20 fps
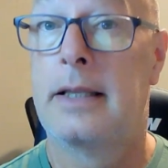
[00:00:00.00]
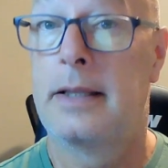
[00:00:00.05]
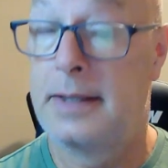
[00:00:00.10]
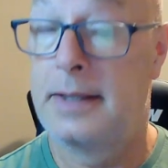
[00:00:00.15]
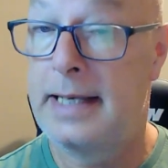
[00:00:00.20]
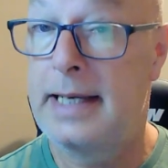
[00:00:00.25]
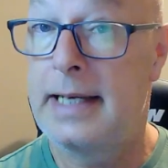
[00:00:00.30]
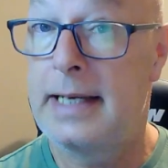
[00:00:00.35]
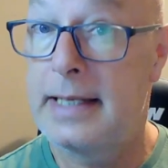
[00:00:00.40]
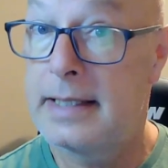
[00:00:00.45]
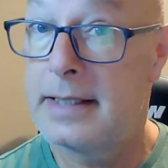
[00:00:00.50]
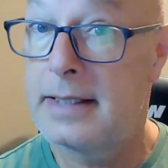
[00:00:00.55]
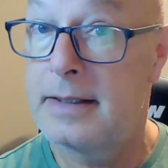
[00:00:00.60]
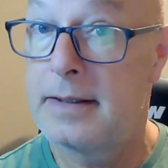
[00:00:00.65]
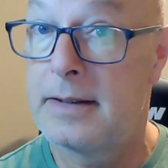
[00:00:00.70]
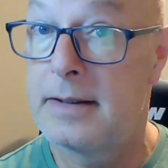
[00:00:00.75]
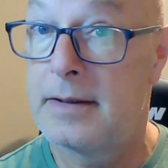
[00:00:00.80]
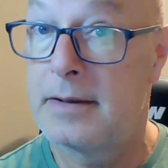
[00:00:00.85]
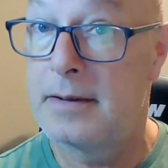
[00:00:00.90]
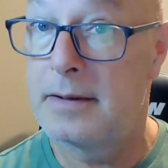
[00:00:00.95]
They
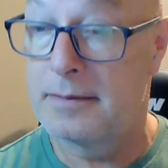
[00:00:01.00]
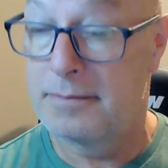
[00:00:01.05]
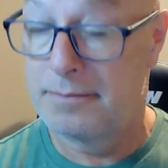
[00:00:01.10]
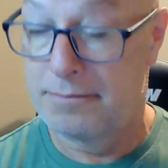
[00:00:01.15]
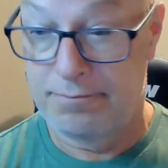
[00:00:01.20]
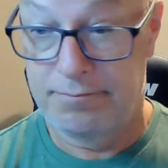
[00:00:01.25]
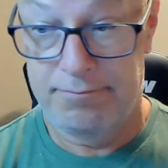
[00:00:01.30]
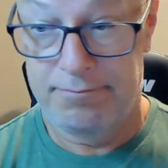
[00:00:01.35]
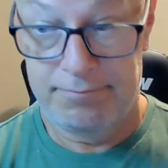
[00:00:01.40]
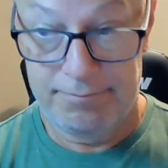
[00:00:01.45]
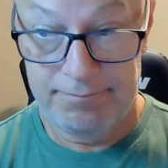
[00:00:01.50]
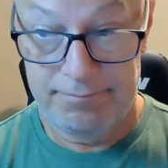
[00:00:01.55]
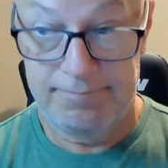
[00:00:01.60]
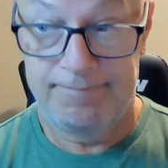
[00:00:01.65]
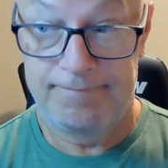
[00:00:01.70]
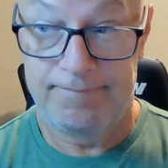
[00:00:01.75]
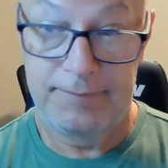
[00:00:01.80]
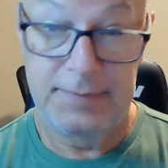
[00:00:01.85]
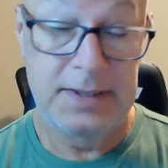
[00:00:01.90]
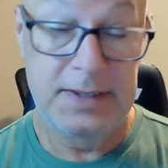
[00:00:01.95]
get
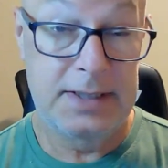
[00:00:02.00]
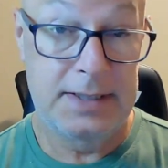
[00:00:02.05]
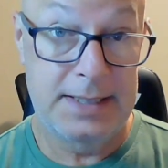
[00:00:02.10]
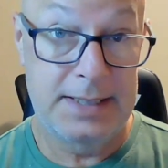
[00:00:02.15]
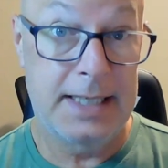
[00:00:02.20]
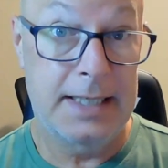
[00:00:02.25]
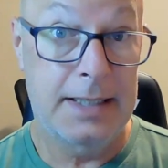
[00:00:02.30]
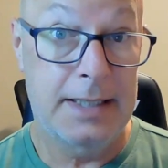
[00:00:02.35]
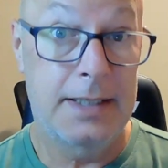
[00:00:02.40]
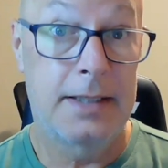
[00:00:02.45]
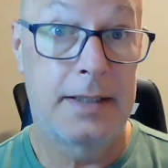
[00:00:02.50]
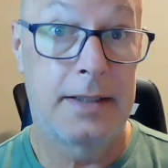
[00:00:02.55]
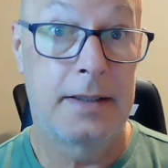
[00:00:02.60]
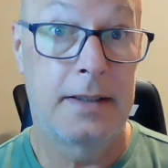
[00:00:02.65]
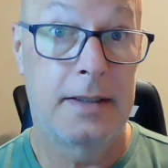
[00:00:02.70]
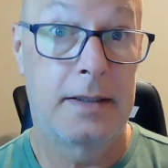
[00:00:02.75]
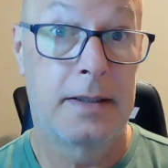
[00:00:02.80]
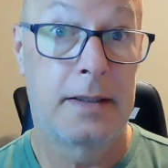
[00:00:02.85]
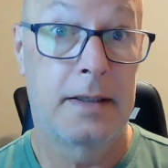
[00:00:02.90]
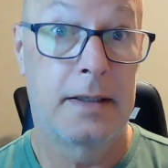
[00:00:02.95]
sick
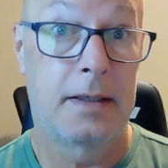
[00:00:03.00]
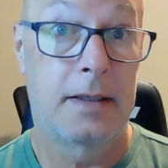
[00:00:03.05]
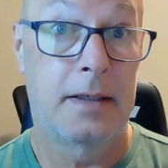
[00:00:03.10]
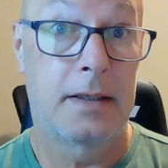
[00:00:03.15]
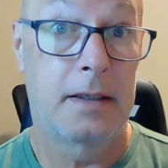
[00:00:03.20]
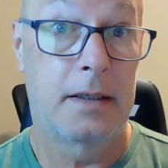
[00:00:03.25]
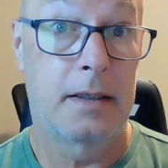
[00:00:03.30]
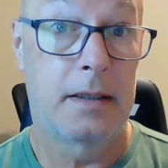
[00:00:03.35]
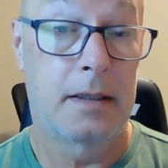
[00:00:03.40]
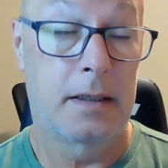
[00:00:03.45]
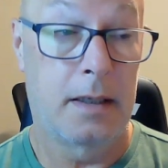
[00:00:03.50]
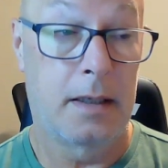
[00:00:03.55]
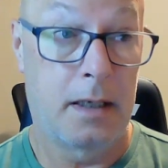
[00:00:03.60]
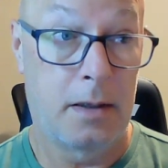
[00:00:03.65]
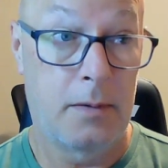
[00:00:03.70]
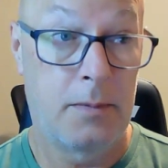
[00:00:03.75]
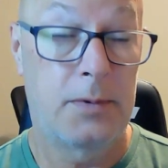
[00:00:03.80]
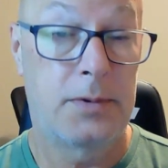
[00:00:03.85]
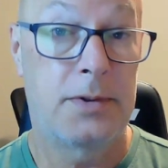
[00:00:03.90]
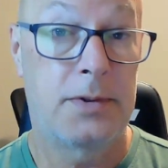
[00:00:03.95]

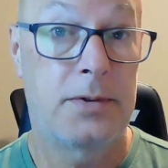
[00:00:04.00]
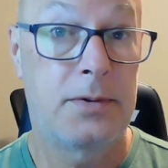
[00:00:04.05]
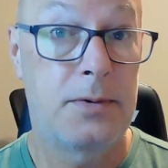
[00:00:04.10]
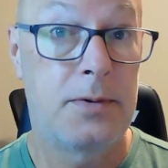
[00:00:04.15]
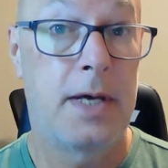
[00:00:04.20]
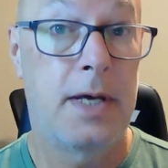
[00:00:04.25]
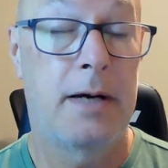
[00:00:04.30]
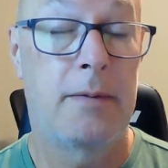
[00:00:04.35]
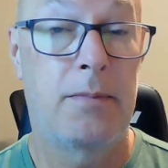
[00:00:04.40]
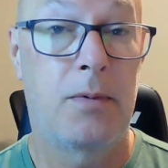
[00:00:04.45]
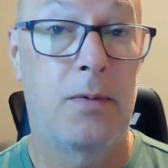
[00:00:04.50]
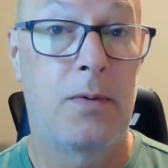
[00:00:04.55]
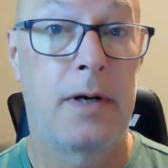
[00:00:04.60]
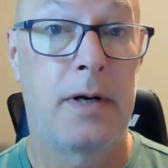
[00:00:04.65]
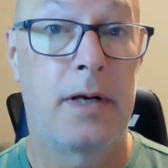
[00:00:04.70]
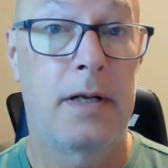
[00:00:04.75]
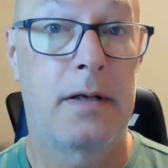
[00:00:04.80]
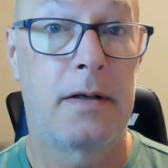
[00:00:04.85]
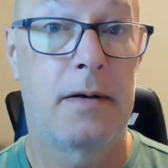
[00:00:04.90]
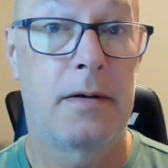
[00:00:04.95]
almost to that
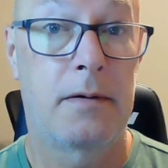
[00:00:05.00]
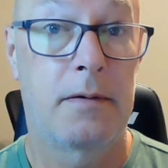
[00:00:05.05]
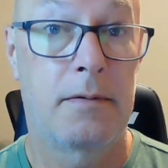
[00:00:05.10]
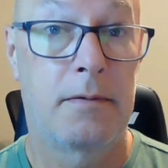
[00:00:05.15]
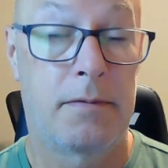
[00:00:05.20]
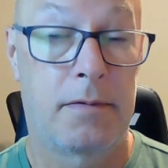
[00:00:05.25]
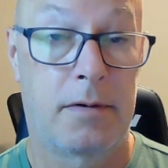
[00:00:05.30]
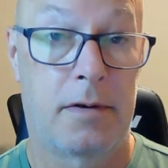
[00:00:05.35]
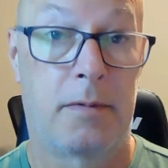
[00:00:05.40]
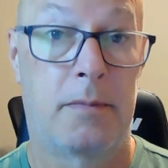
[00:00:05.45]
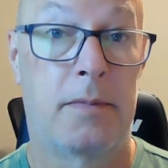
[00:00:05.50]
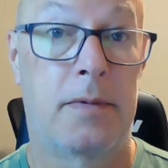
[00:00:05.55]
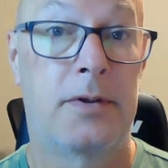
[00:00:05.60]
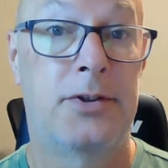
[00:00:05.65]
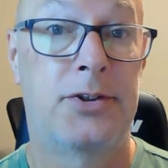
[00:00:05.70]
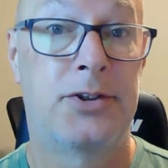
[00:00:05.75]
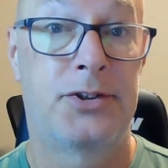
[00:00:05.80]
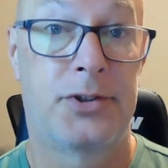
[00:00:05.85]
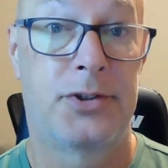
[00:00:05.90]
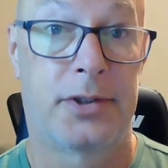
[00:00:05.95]
point from
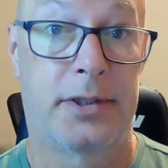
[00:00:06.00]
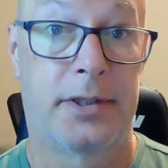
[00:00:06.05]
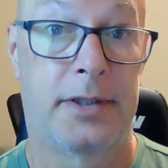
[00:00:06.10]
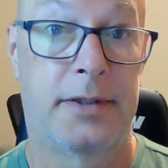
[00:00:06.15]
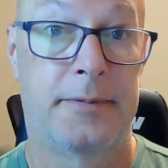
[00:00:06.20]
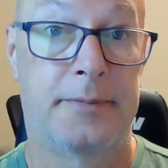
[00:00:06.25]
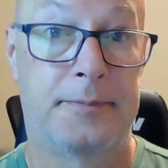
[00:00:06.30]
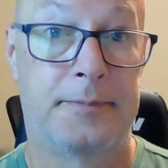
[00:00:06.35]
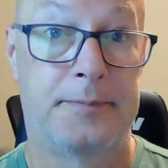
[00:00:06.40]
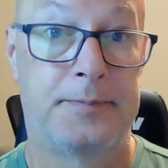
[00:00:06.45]
sugar.